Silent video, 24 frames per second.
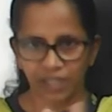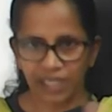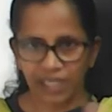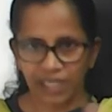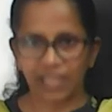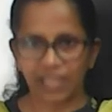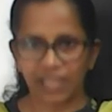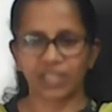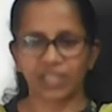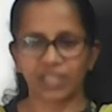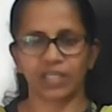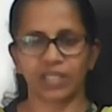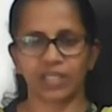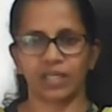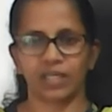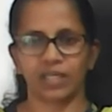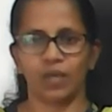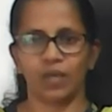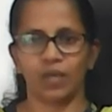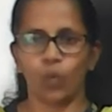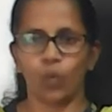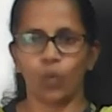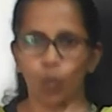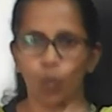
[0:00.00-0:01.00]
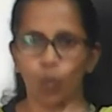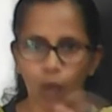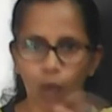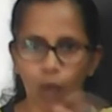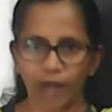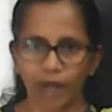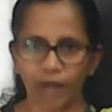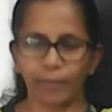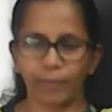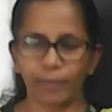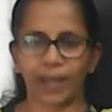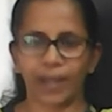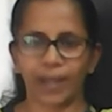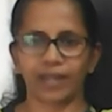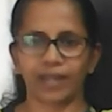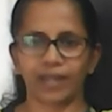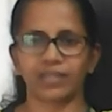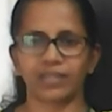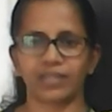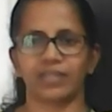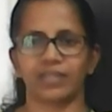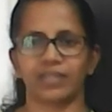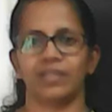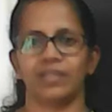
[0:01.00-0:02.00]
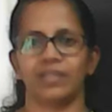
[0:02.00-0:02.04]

Each, one packet,